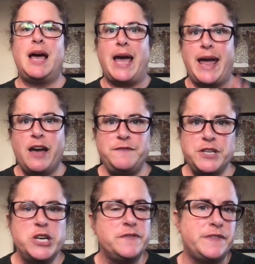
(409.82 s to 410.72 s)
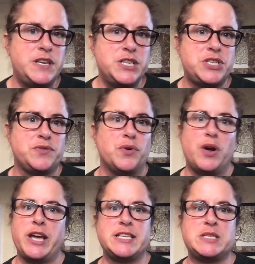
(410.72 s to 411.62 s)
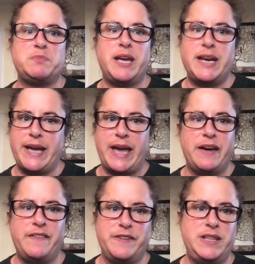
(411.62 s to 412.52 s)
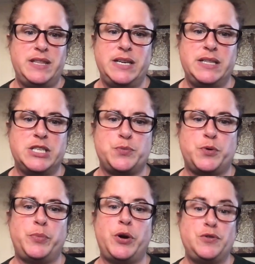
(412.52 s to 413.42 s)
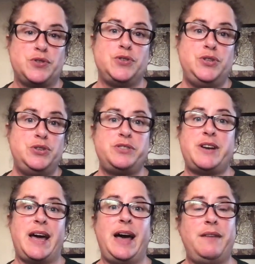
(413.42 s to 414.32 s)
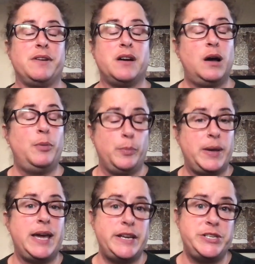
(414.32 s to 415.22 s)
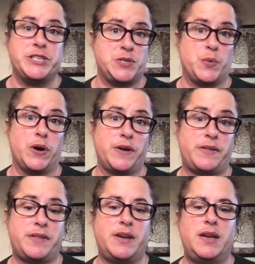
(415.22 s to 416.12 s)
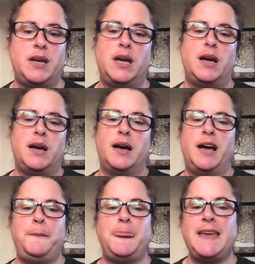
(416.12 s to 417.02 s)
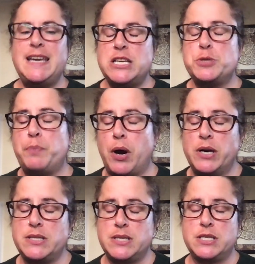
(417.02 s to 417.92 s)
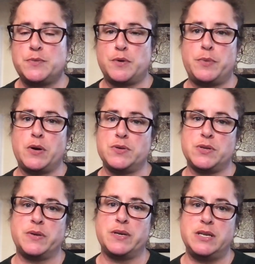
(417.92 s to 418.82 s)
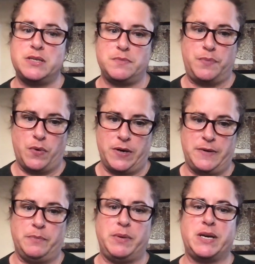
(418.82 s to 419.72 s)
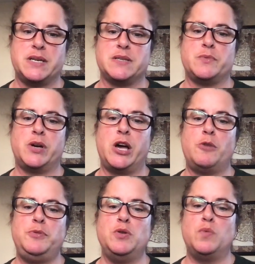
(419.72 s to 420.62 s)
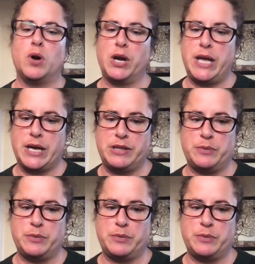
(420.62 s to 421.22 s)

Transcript: after you're finished explaining everything in this proposal, you should have a couple pages worth. Each part to this proposal is important because it will help you work out the